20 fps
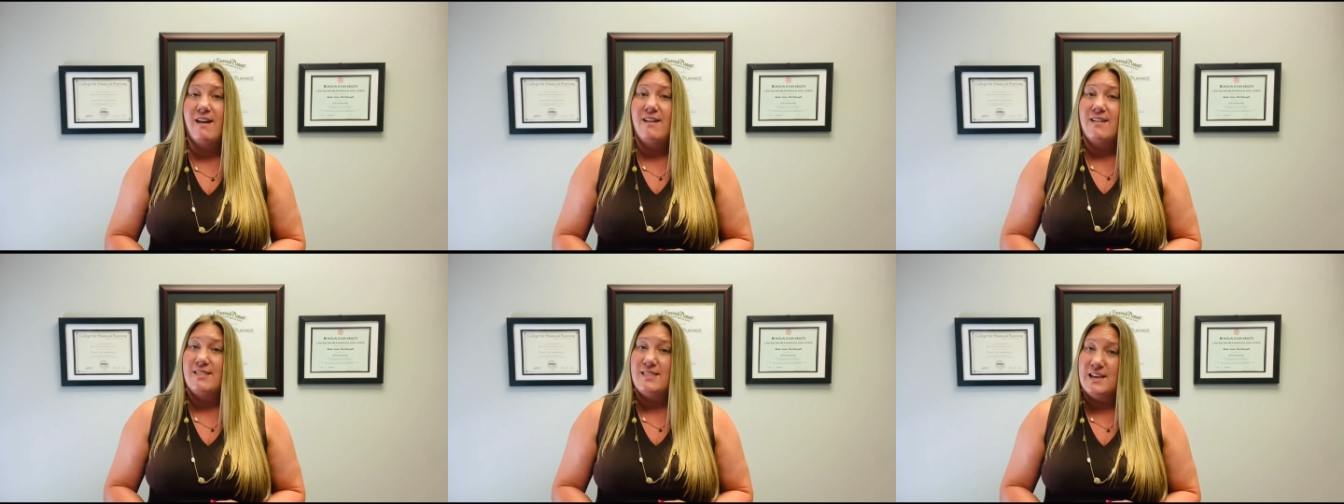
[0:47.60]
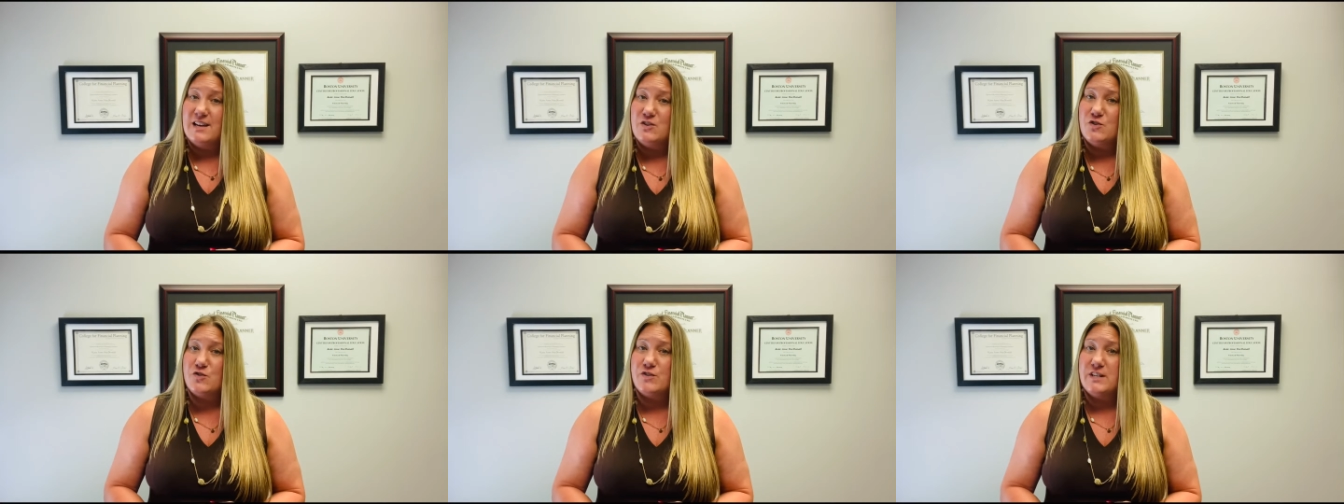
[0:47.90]

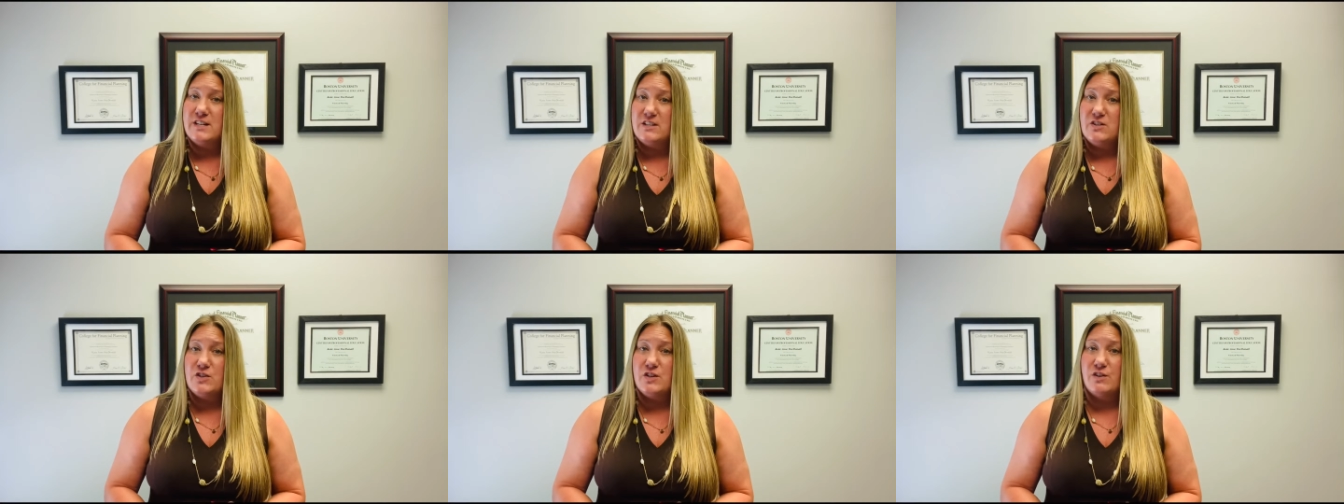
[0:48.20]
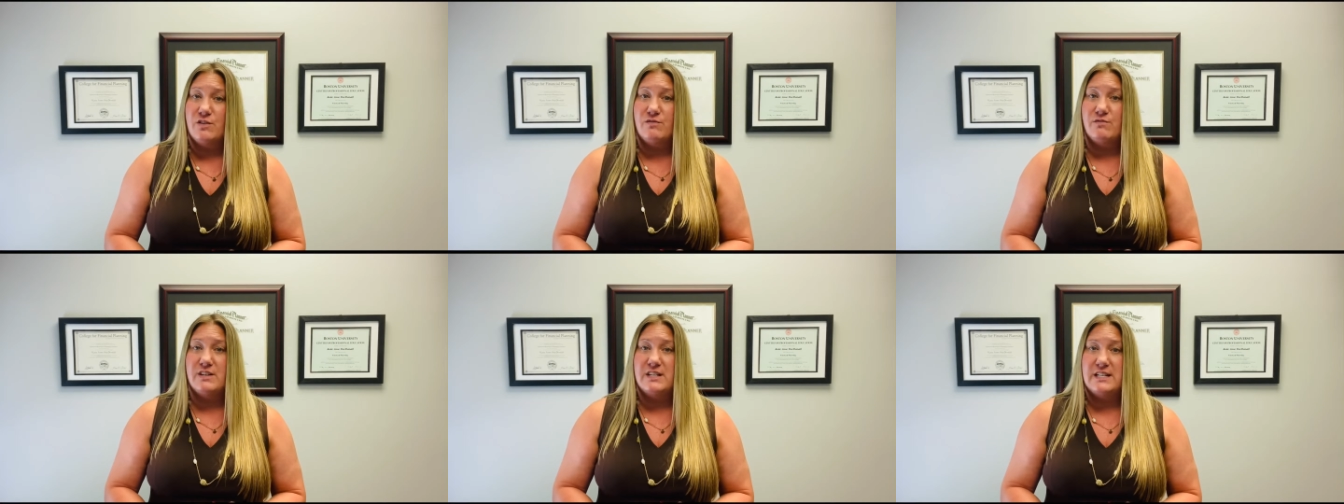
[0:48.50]
than
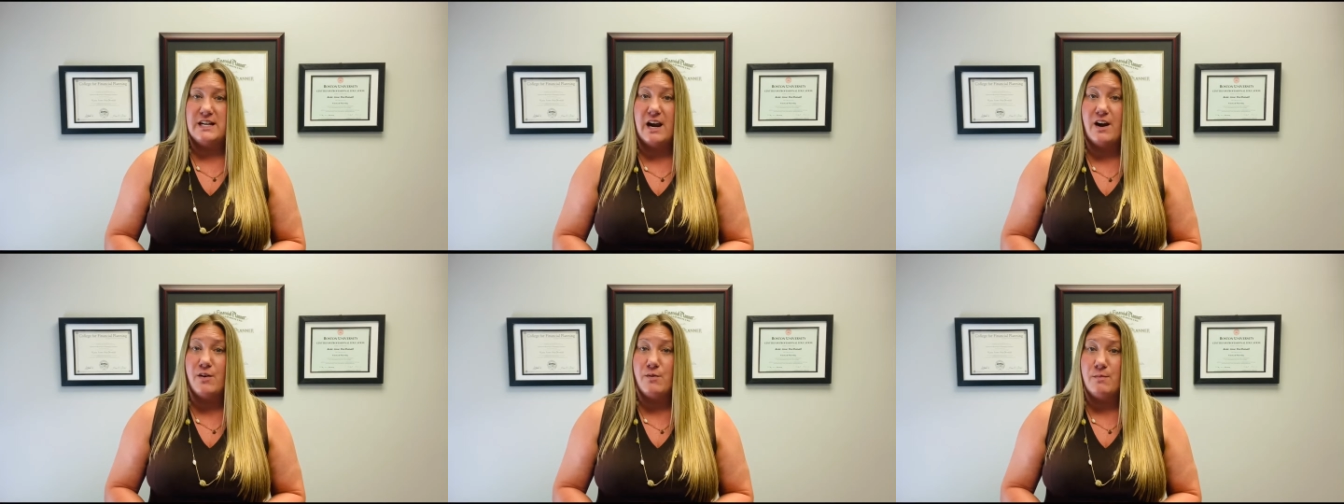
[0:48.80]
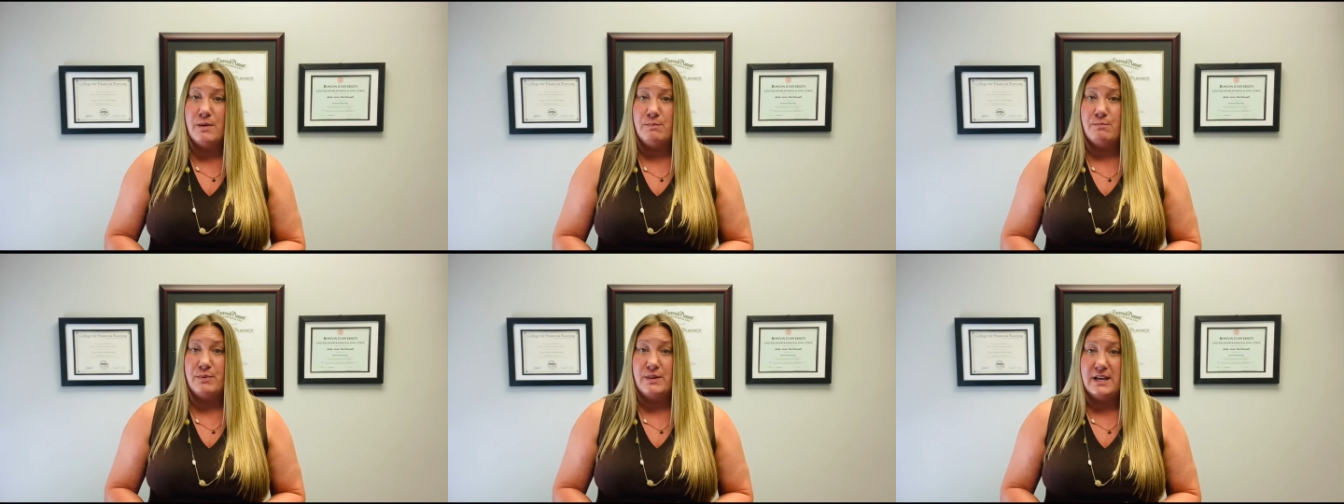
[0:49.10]
traditional
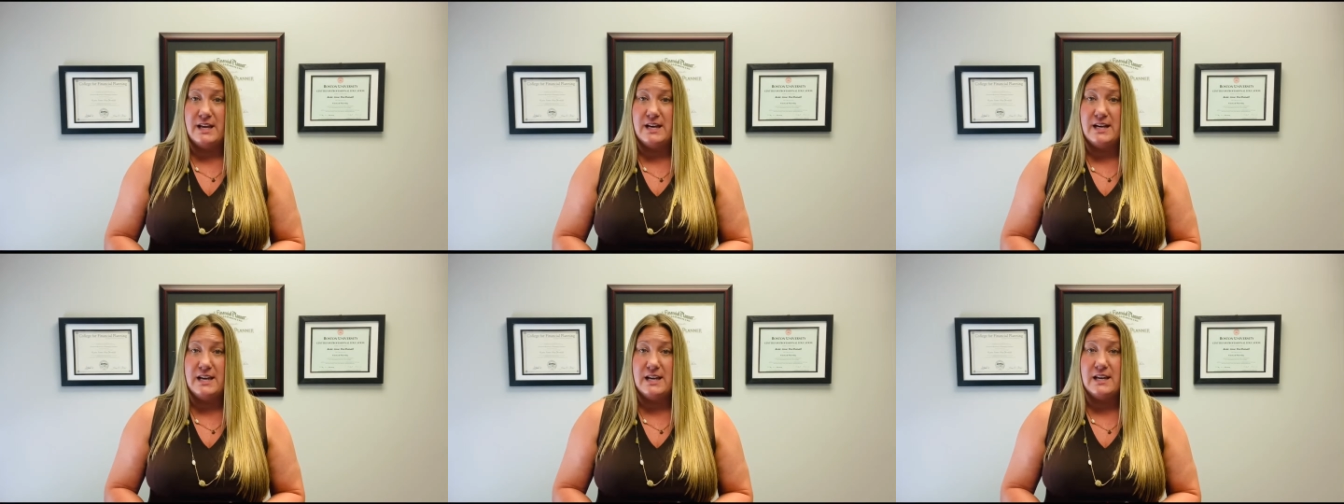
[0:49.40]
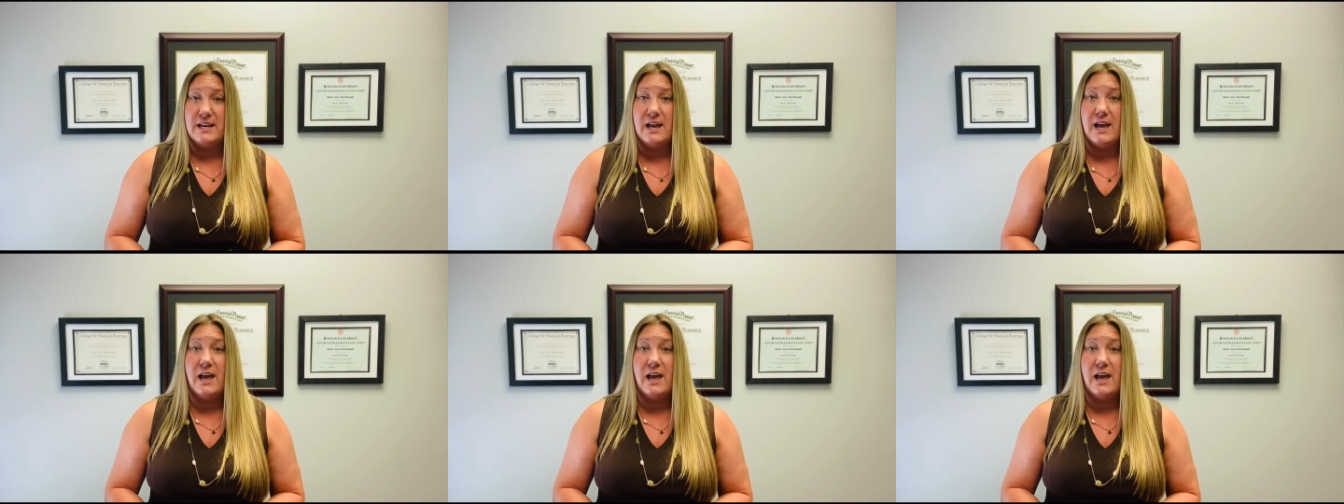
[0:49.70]
retirement planning